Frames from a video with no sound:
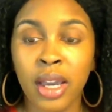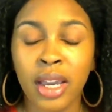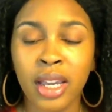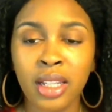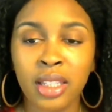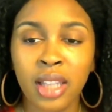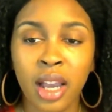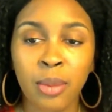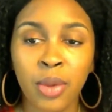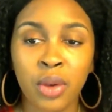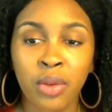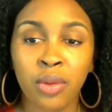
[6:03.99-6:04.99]

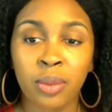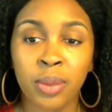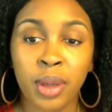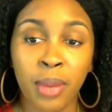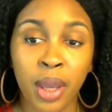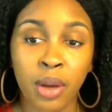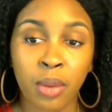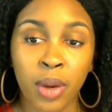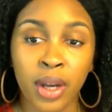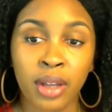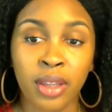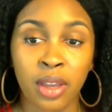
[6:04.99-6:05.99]
Anytime you've been made
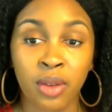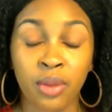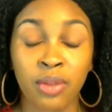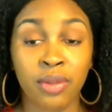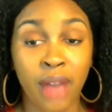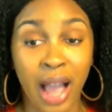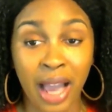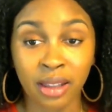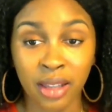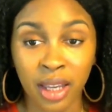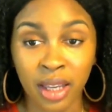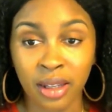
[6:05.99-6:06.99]
aware that you
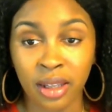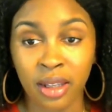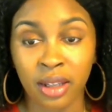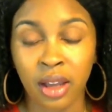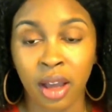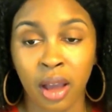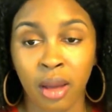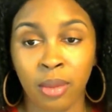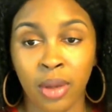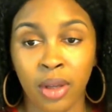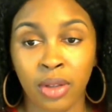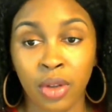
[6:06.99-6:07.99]
violated
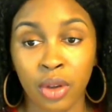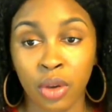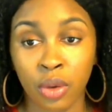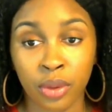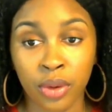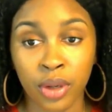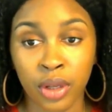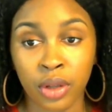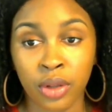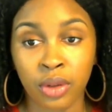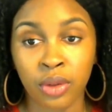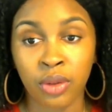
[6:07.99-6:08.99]
um, a
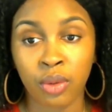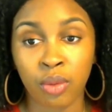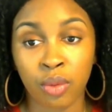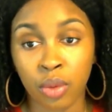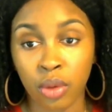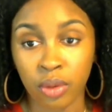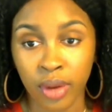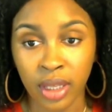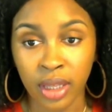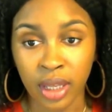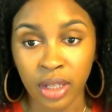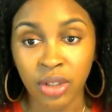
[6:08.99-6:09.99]
securities rule or
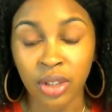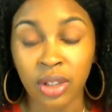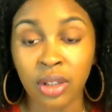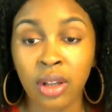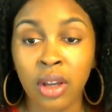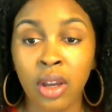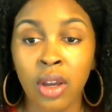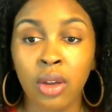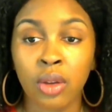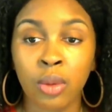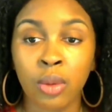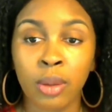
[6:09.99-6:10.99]
regulation,
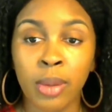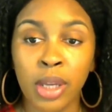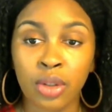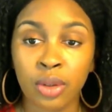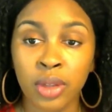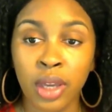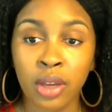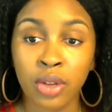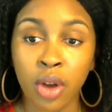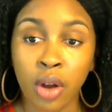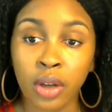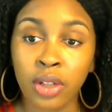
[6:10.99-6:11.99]
you want to make sure that you're
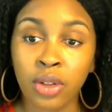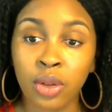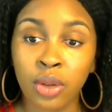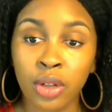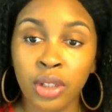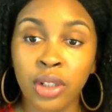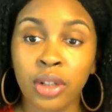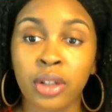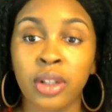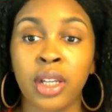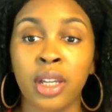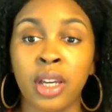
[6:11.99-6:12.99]
talking to your
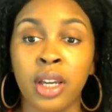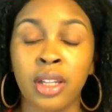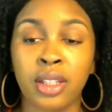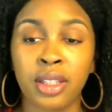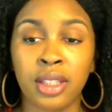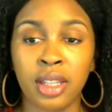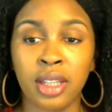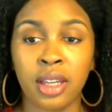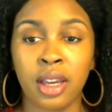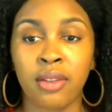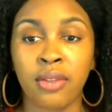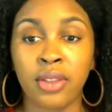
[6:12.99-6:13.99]
attorney to
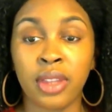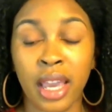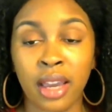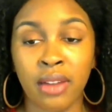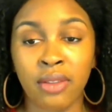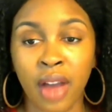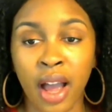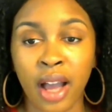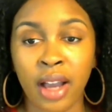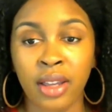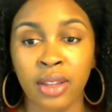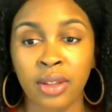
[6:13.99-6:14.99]
see if they
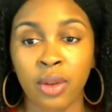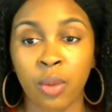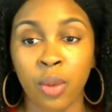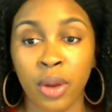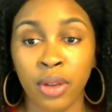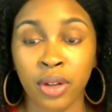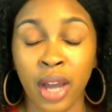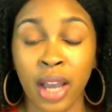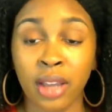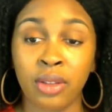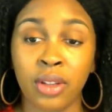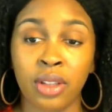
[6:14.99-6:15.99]
advise whether or not
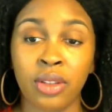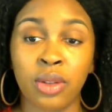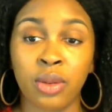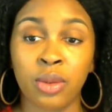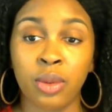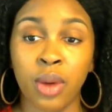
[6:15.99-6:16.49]
you need to